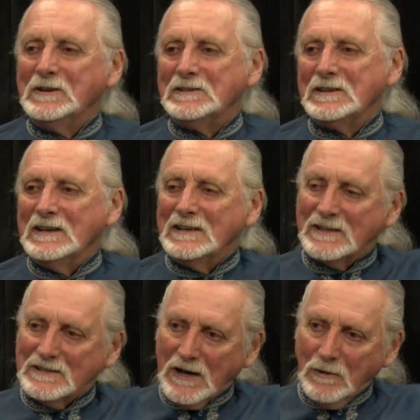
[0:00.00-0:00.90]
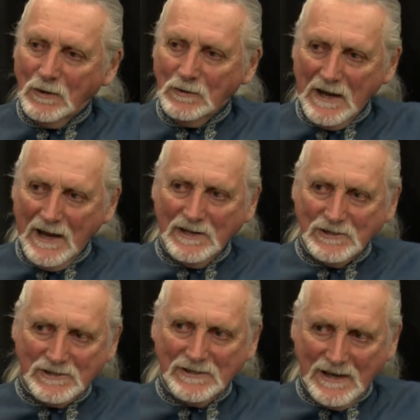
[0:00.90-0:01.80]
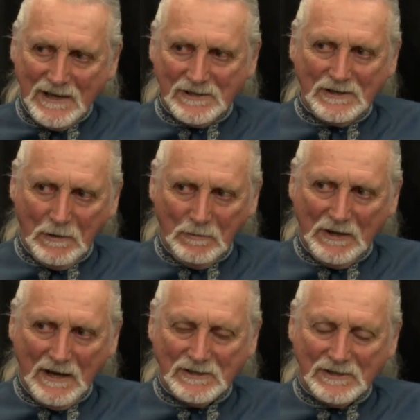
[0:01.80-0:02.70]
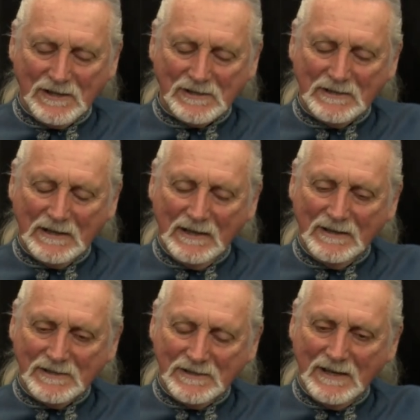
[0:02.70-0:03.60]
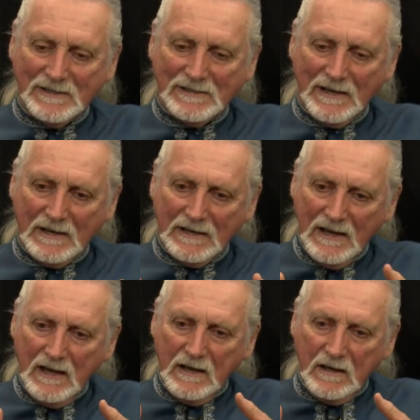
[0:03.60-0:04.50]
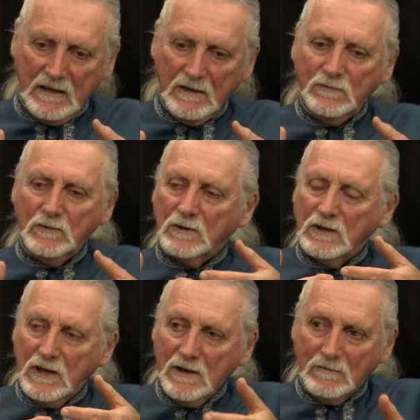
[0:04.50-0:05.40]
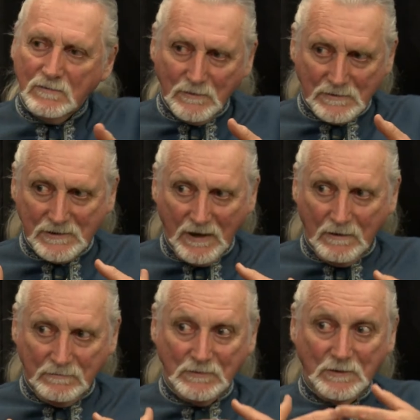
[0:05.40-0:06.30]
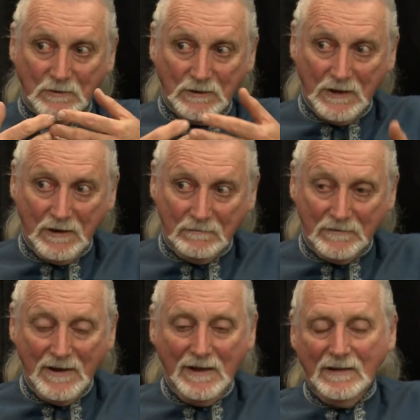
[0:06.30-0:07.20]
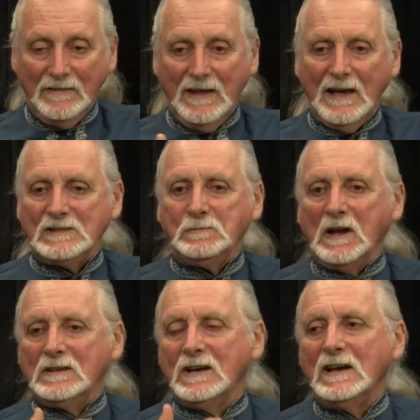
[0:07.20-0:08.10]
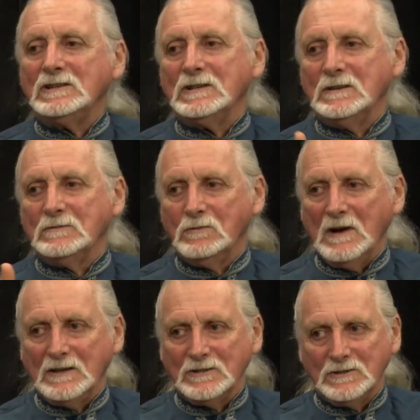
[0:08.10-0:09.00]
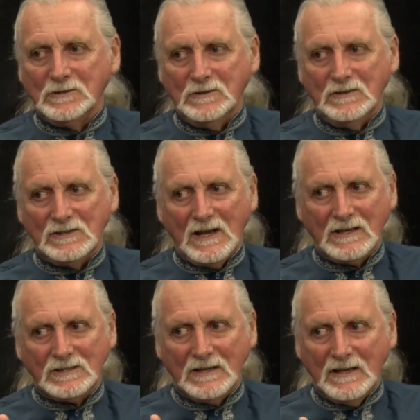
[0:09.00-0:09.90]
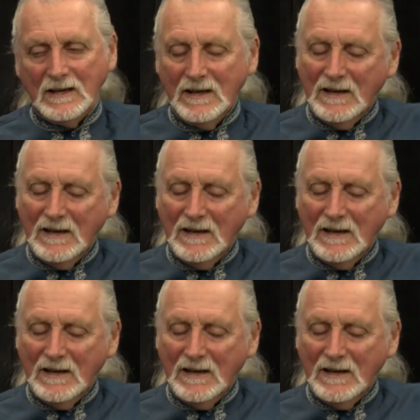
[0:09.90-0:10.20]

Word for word: is is a double edged has a double edge, doesn't it? In the sense that if you give yourself and you give, the expectation of gratitude is actually,